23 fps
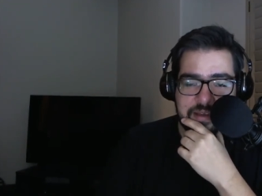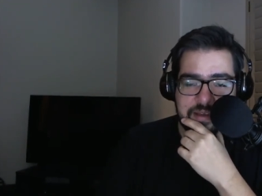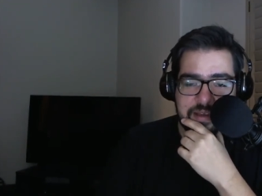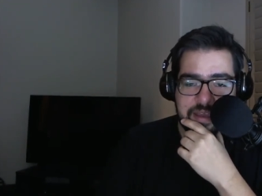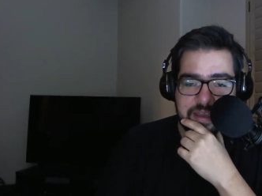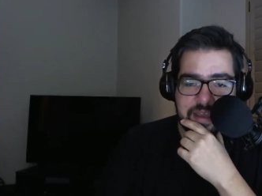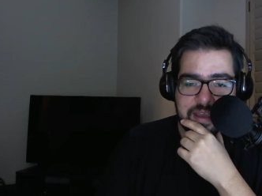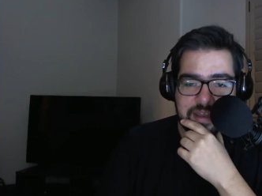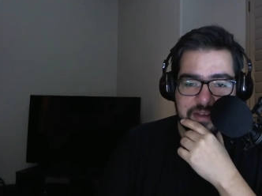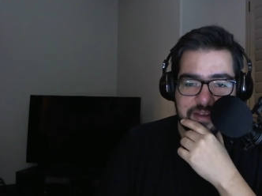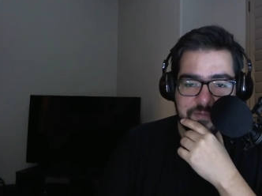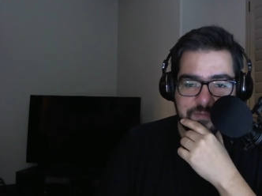
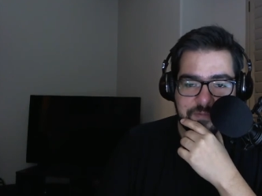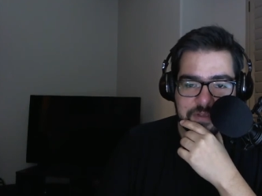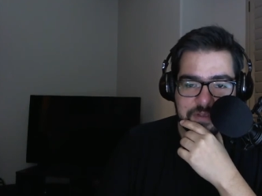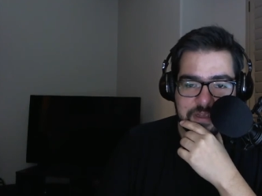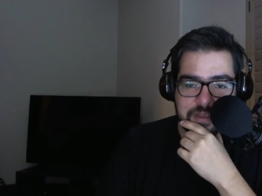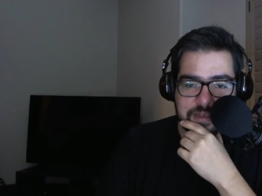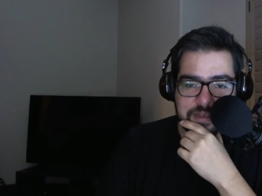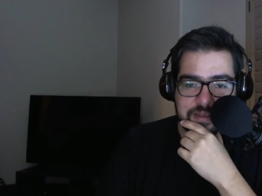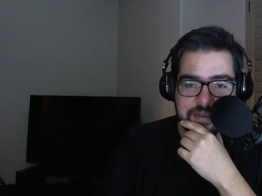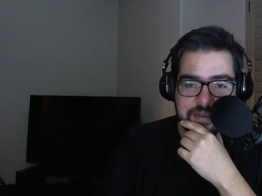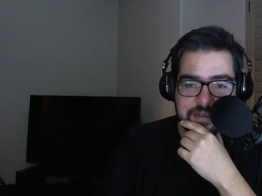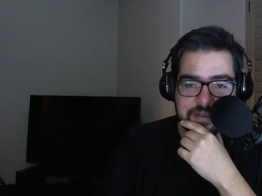and it
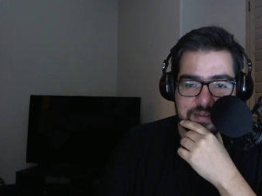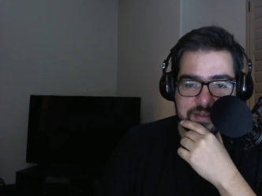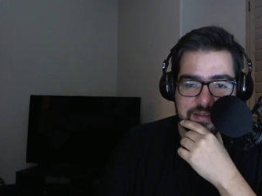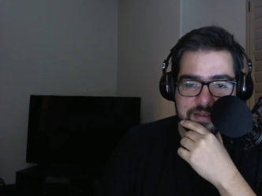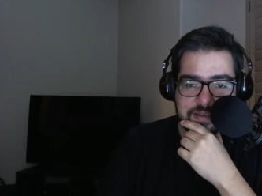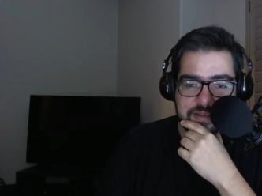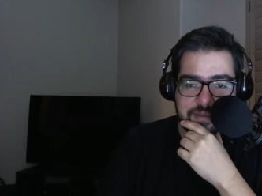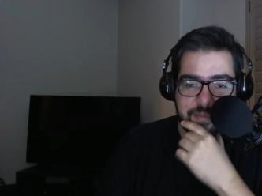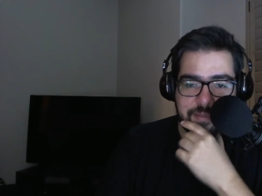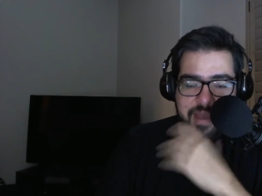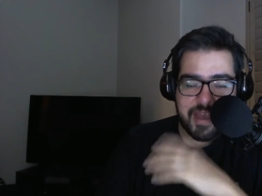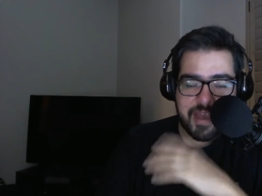flooded the
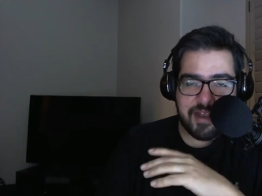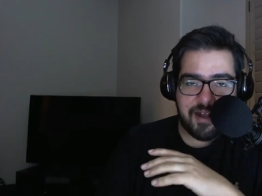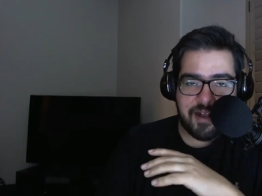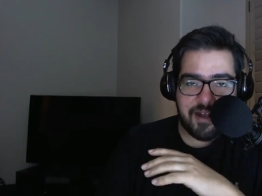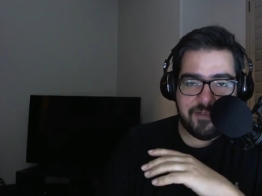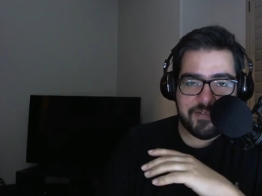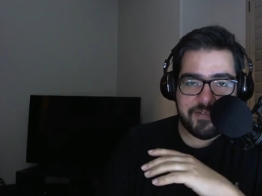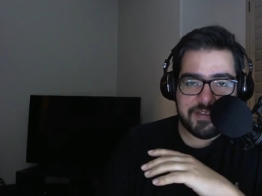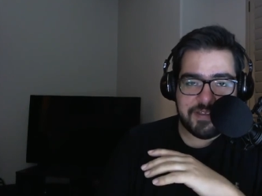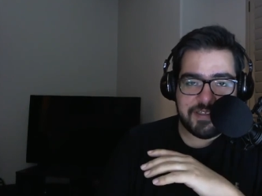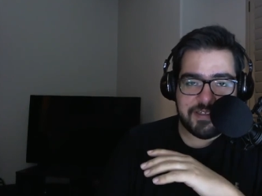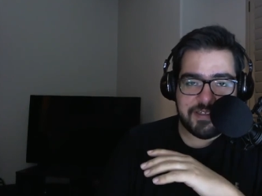back
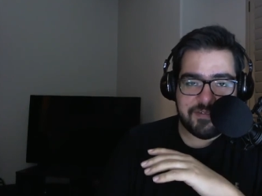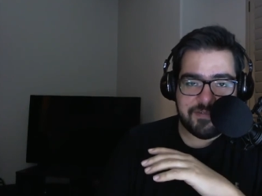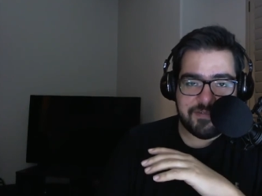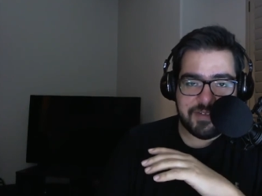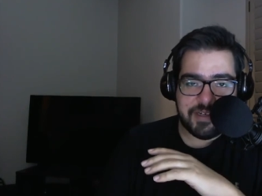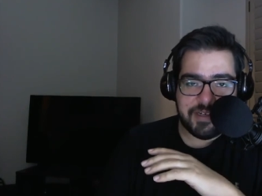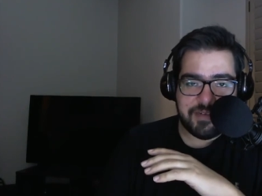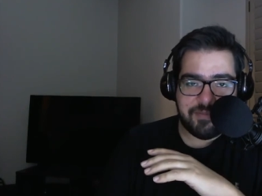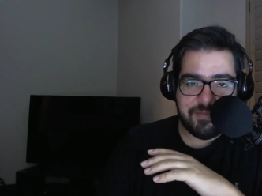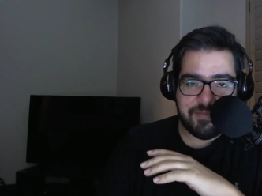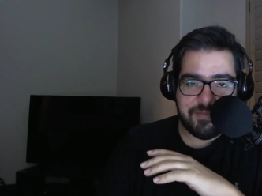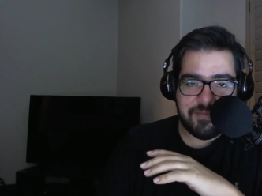office and it
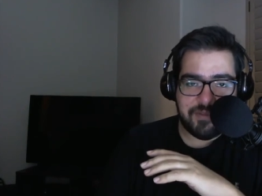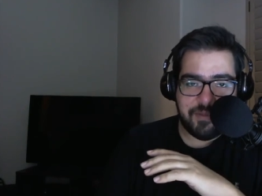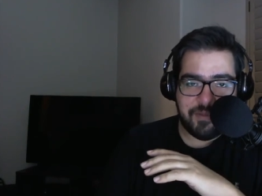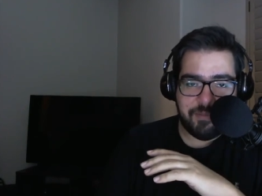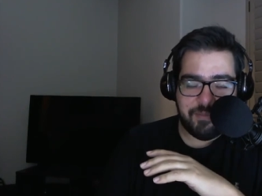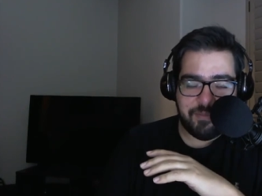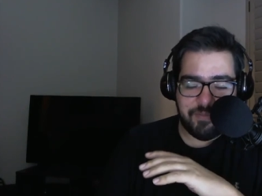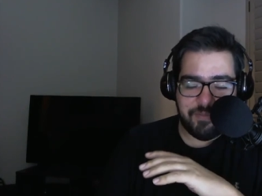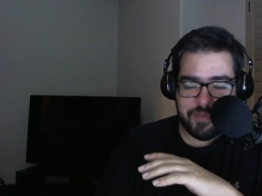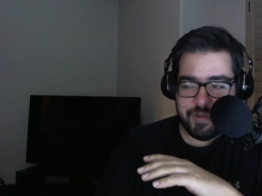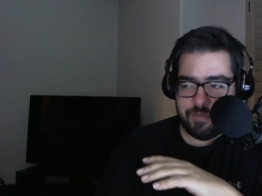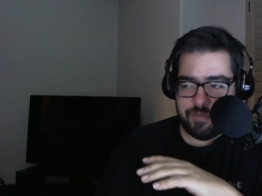flooded the
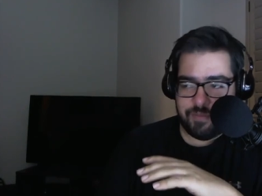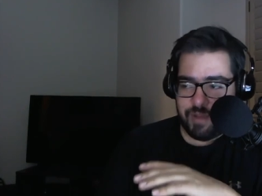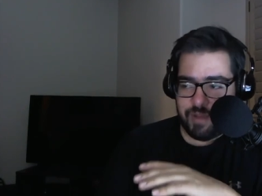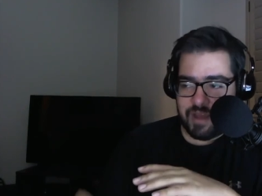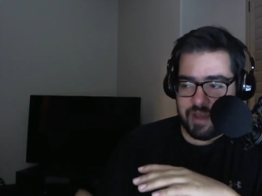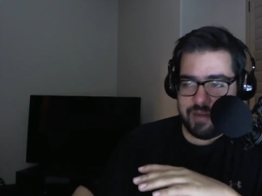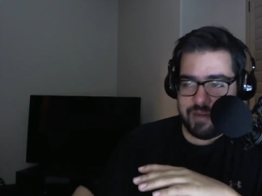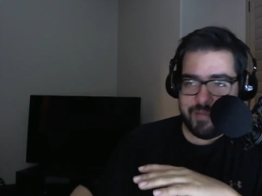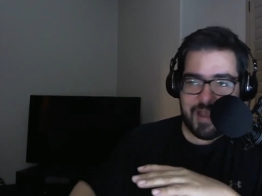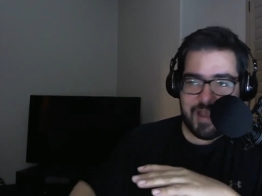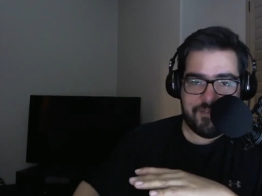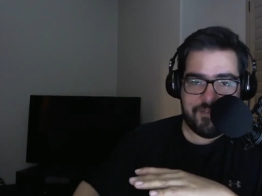the
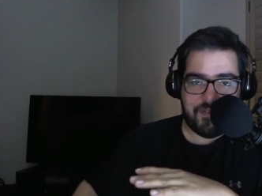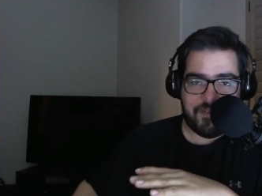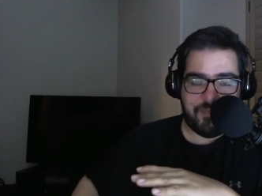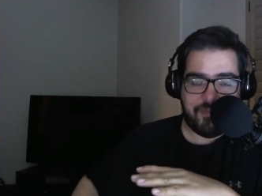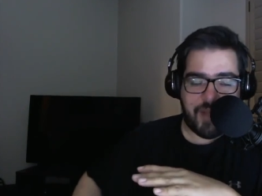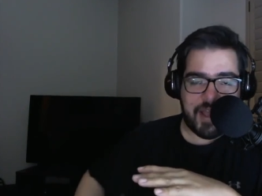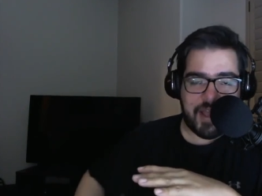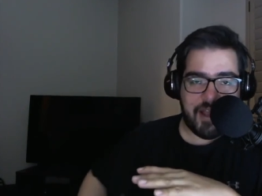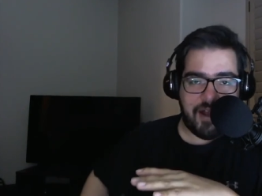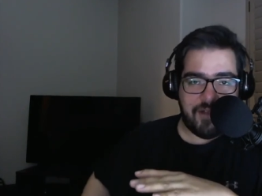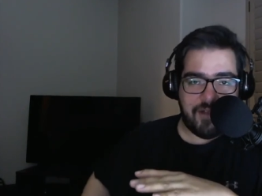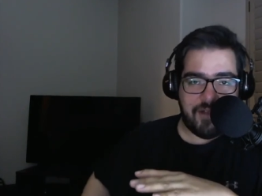bottom half of
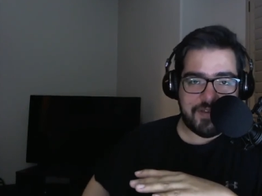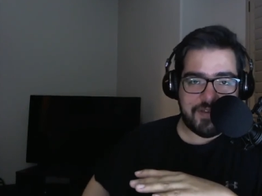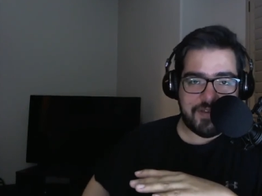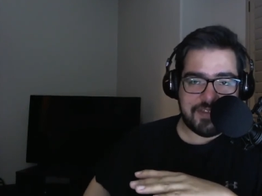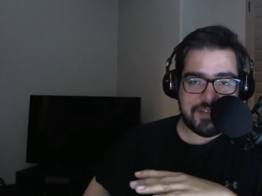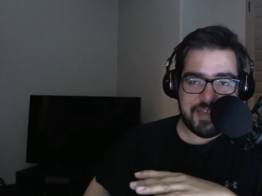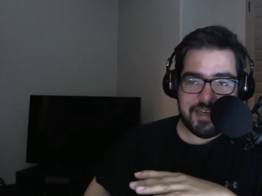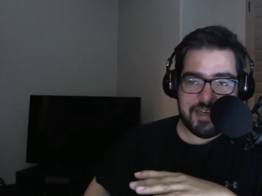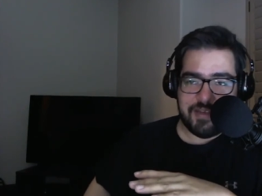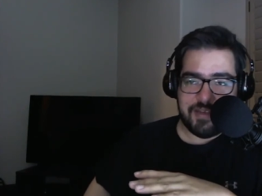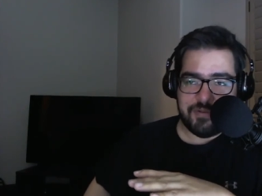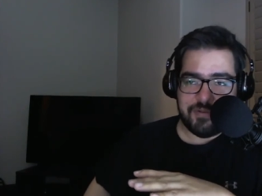my office,
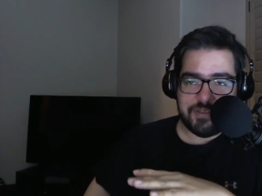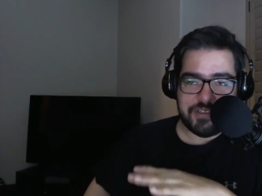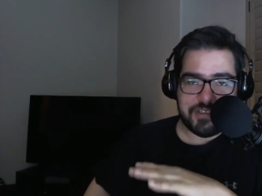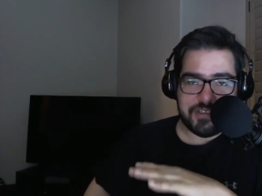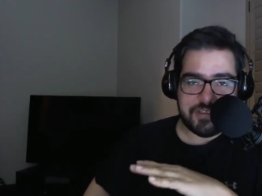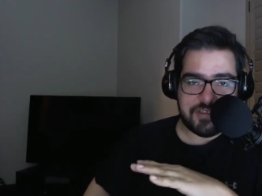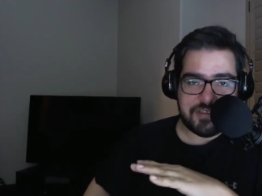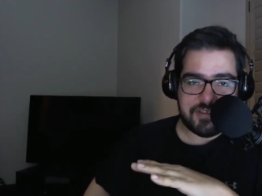and it was just.